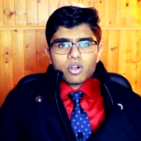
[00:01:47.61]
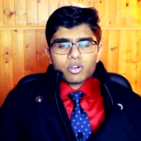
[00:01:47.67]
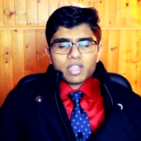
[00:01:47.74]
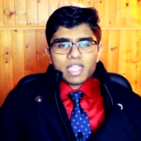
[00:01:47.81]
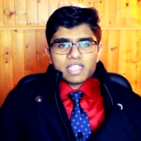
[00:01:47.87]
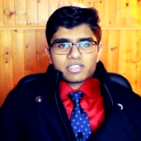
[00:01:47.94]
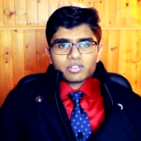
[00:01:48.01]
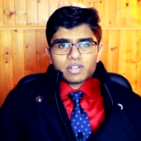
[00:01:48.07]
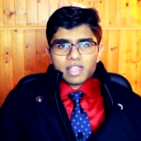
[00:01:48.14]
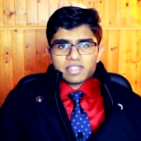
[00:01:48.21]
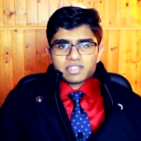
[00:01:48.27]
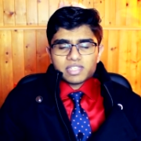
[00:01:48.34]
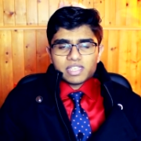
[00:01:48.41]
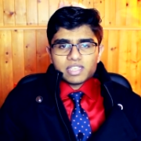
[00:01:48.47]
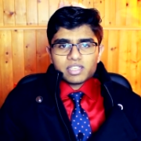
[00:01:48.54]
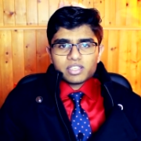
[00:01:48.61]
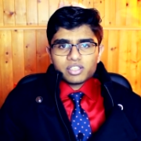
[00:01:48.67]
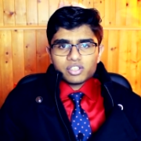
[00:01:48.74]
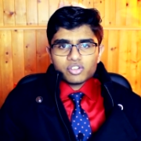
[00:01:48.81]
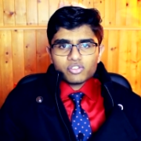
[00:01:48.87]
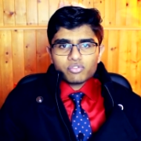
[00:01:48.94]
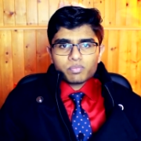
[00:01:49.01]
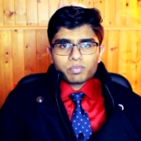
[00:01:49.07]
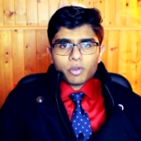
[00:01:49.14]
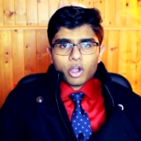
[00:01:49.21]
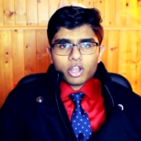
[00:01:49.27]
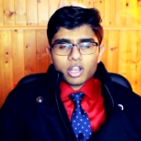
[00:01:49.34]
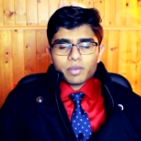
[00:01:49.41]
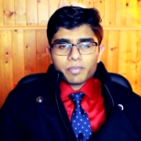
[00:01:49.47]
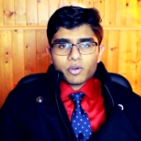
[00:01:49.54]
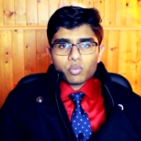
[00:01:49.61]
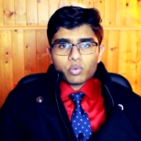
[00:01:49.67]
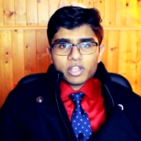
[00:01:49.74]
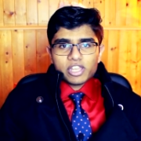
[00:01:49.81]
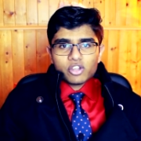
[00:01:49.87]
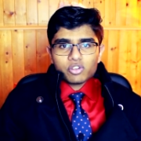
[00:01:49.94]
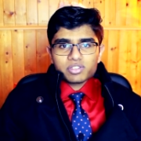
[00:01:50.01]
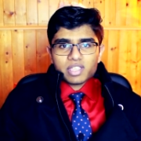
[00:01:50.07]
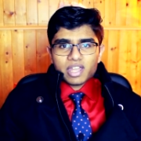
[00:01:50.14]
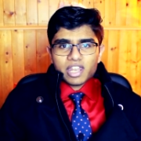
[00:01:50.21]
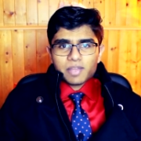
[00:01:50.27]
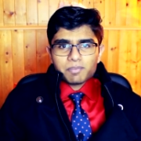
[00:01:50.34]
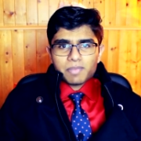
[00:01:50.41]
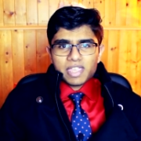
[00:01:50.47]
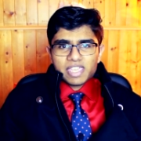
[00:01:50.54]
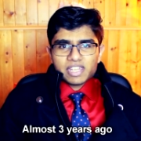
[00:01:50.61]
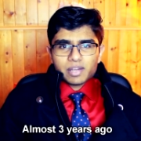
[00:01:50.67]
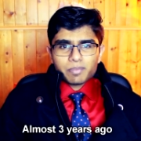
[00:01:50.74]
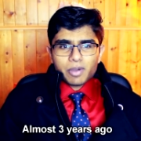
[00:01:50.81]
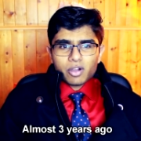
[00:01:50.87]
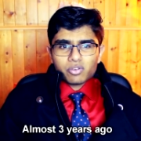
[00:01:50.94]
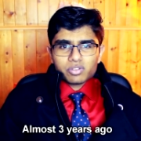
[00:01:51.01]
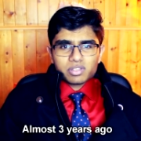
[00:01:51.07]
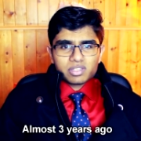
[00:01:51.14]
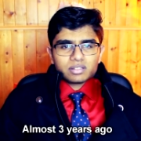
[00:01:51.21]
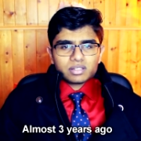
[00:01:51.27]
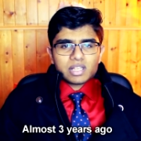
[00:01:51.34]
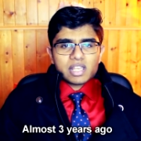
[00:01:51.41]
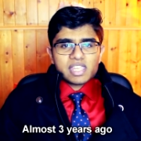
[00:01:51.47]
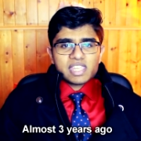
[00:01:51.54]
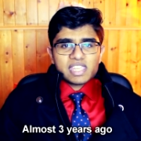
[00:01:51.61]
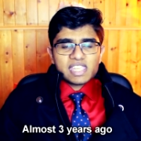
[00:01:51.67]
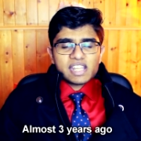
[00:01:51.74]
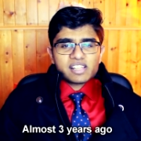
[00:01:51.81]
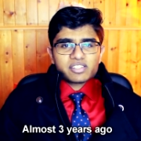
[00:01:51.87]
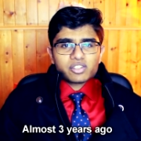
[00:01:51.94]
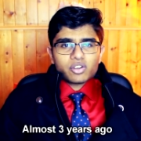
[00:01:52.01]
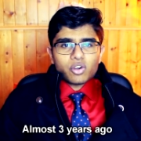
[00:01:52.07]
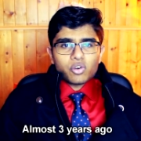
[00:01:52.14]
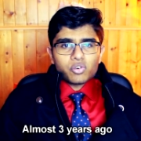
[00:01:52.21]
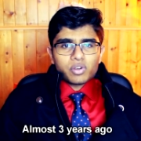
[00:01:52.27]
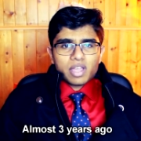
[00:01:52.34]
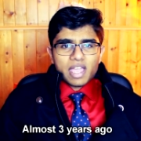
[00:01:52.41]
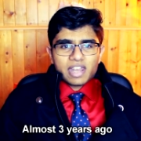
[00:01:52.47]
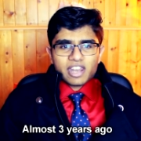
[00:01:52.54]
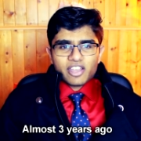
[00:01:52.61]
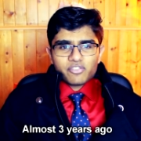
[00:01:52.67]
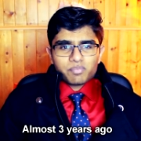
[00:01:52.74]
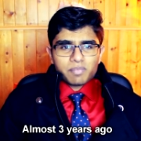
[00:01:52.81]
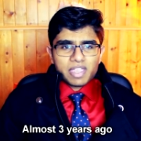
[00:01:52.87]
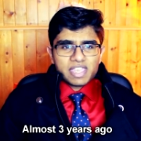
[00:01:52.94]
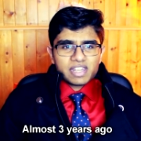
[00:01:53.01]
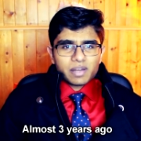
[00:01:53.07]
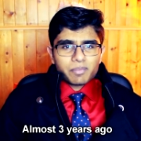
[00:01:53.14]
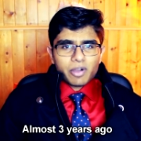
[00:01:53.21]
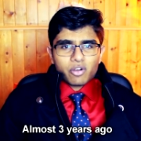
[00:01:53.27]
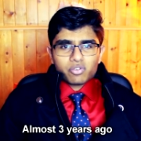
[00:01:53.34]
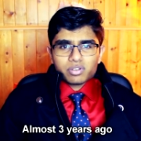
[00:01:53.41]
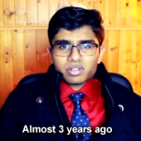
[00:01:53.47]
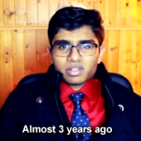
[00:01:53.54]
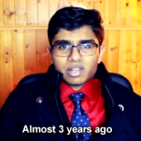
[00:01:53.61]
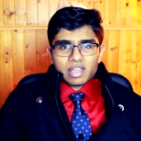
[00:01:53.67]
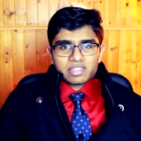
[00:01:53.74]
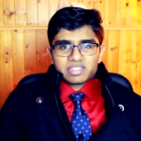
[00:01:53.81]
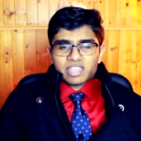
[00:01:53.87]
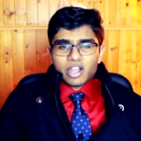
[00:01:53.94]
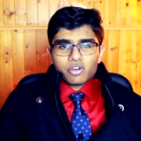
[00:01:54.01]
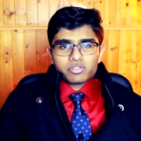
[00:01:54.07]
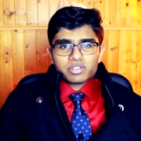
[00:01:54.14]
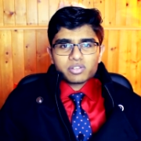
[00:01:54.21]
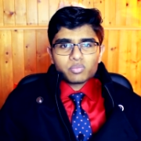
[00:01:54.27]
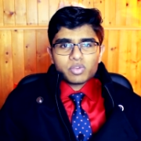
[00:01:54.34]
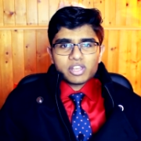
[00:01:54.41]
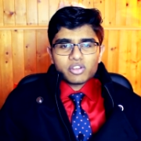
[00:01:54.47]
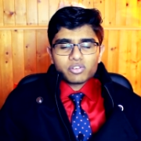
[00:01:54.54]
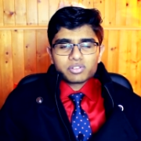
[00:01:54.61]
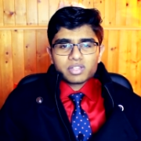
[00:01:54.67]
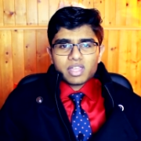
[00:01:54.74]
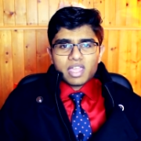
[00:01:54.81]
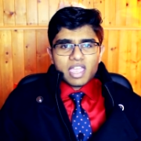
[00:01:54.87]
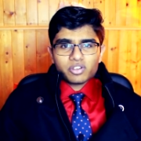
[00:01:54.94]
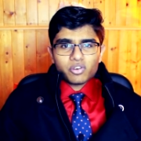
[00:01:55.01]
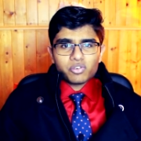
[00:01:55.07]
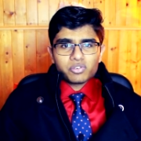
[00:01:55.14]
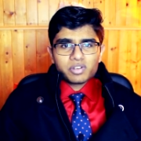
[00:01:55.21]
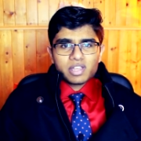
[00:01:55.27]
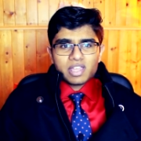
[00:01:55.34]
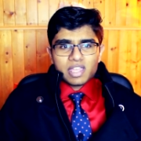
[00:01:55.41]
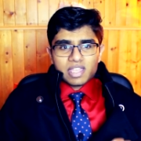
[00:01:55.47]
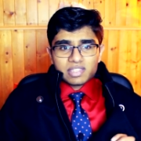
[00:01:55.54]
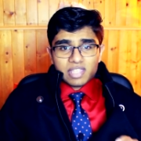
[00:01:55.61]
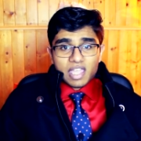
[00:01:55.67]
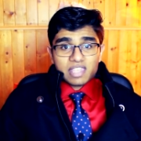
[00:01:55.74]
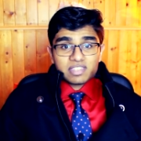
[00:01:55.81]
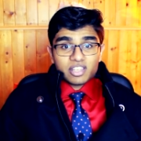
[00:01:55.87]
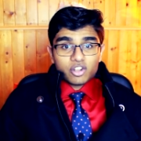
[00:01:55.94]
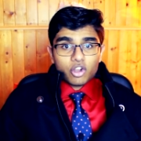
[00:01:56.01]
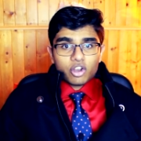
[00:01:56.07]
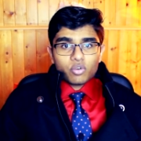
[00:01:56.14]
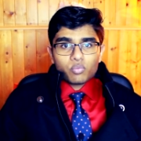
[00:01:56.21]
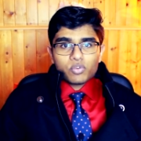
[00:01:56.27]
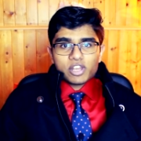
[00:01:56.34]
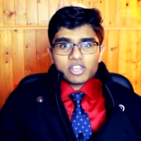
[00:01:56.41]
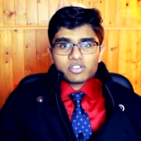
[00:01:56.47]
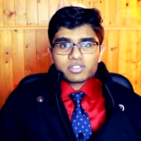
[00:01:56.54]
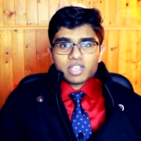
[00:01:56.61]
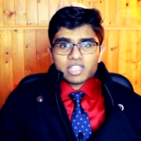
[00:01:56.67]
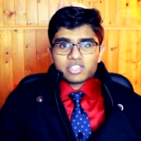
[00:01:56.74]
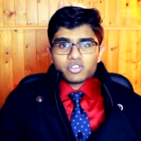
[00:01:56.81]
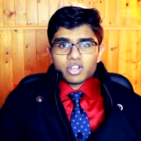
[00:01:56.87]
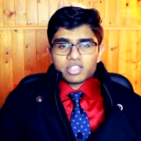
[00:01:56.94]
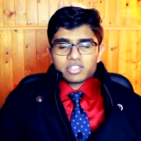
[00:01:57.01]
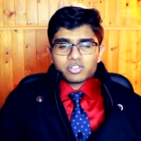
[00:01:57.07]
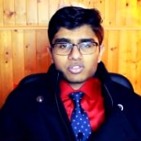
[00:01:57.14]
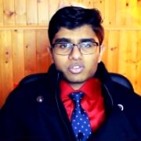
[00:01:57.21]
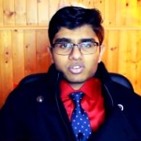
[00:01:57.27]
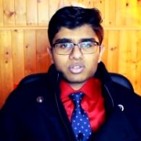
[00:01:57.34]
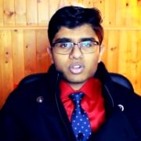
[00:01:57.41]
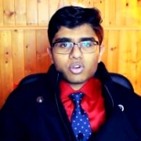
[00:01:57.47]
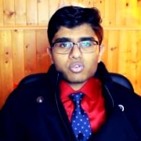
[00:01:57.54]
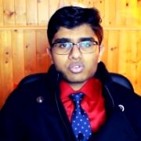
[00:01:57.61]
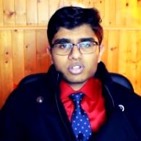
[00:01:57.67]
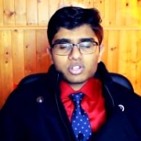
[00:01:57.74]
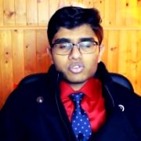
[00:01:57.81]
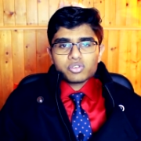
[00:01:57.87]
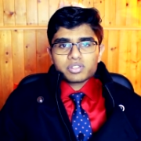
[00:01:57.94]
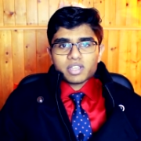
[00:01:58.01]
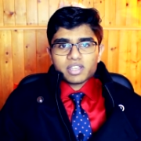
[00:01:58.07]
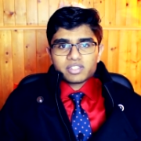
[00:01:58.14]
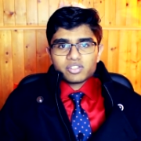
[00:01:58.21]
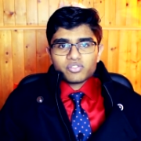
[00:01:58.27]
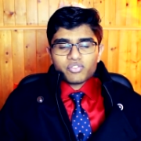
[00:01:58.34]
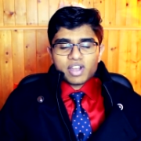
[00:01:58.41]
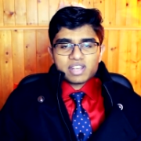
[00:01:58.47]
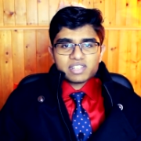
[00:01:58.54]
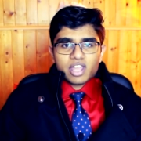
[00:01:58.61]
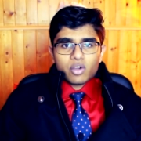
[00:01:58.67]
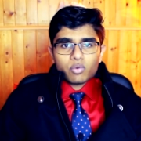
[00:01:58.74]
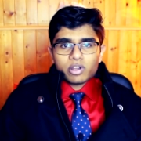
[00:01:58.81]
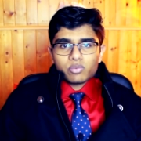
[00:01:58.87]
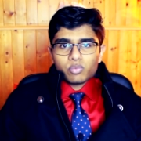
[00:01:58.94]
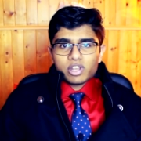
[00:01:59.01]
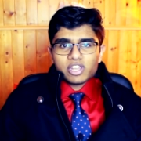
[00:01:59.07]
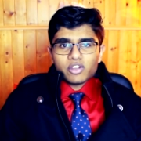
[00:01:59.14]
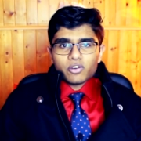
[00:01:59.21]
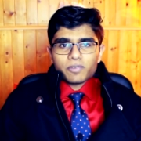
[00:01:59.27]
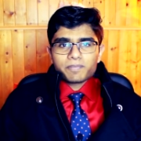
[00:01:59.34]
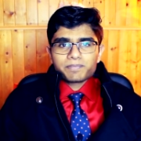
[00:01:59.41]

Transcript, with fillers: Okay, so let's see. You've brought up a video that I made about three years ago, and I've made about a thousand videos. So that's a lot of videos that you had to go through just to find that one video.